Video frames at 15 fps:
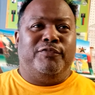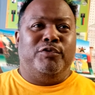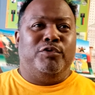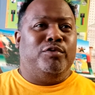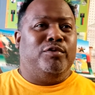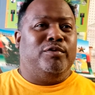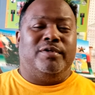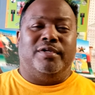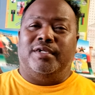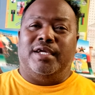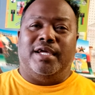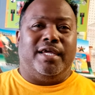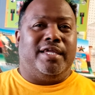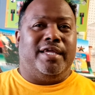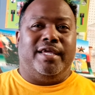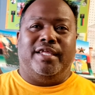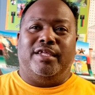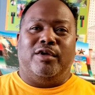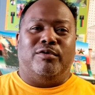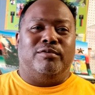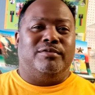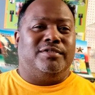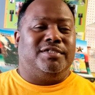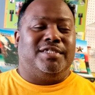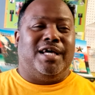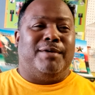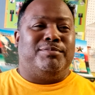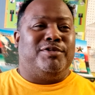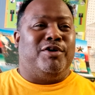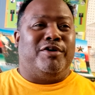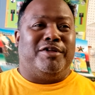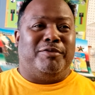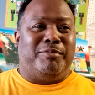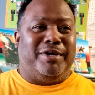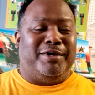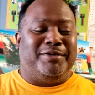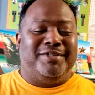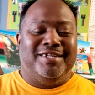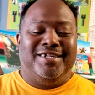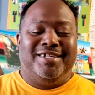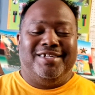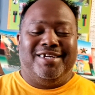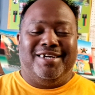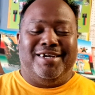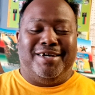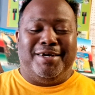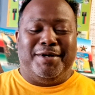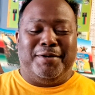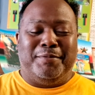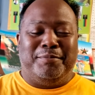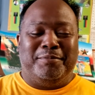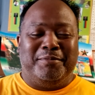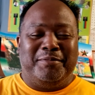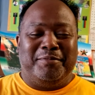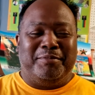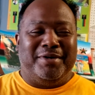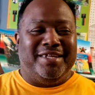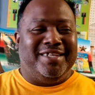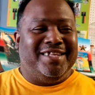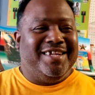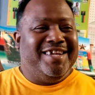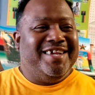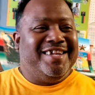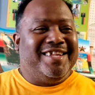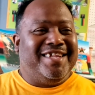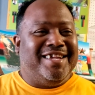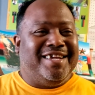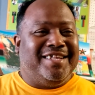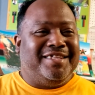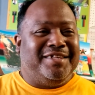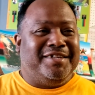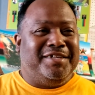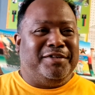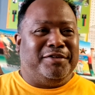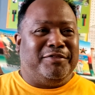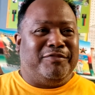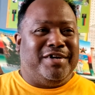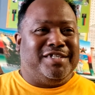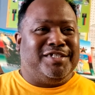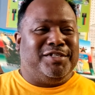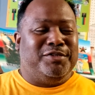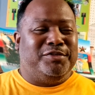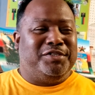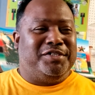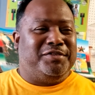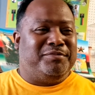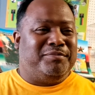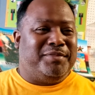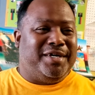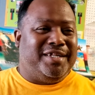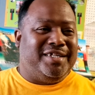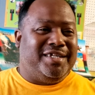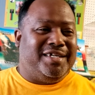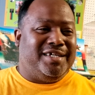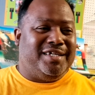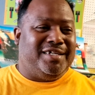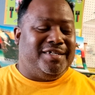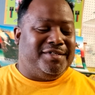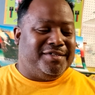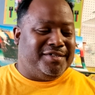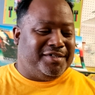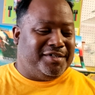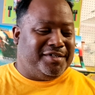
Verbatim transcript: food I can't go stop talking about, but yeah, the the resolution by the